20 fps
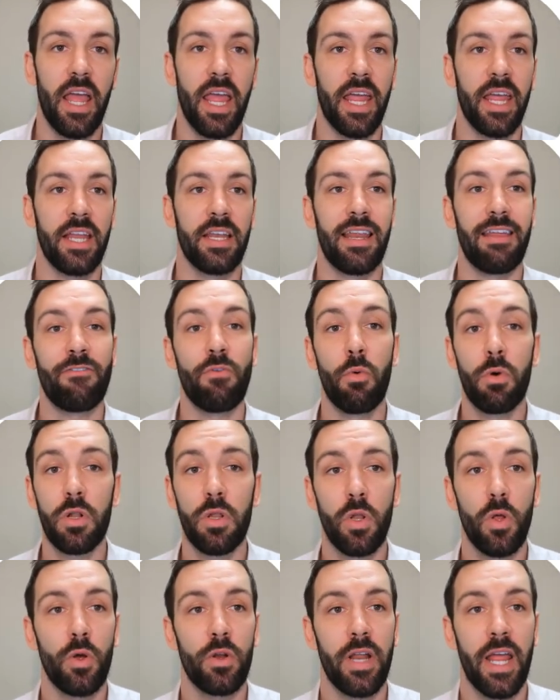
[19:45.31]
And if you
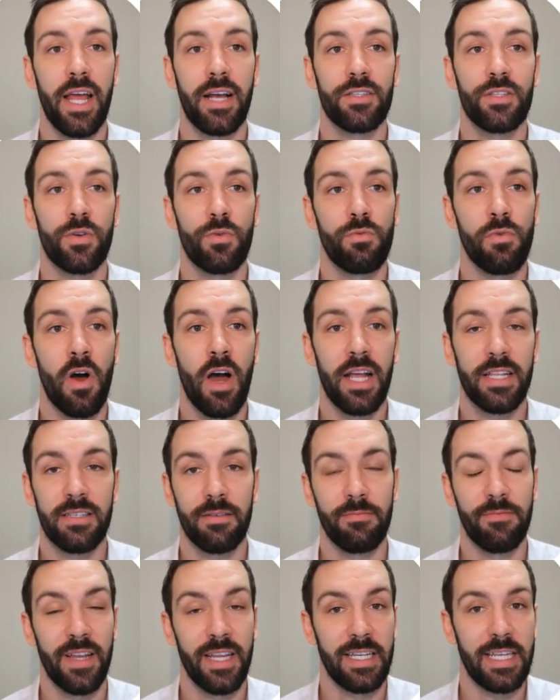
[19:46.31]
want to learn how to write
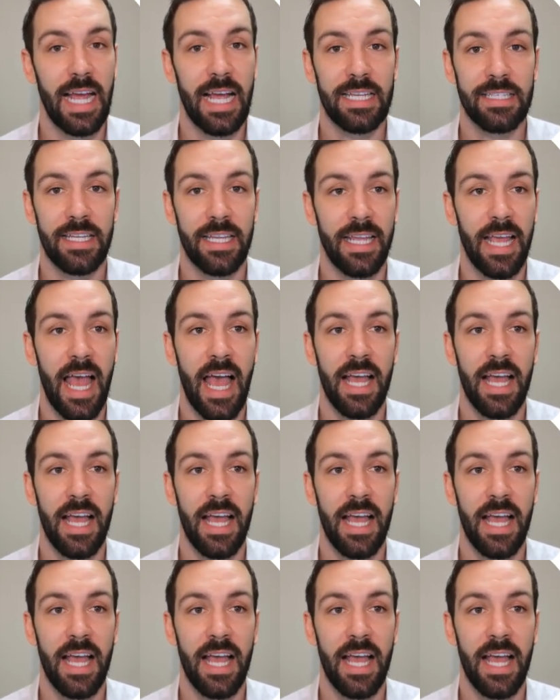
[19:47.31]
some fantastic